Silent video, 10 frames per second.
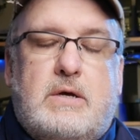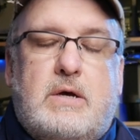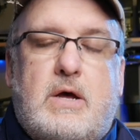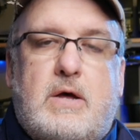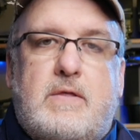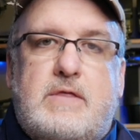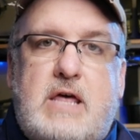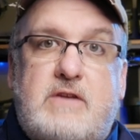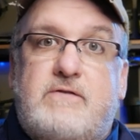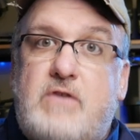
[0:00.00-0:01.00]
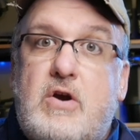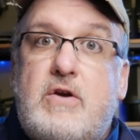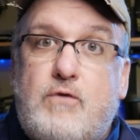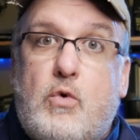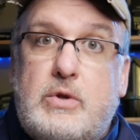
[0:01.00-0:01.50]
that is
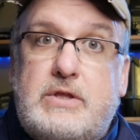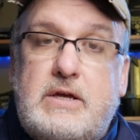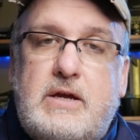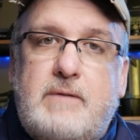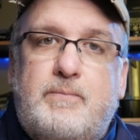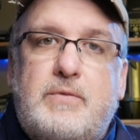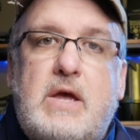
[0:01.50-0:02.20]
very forward thinking.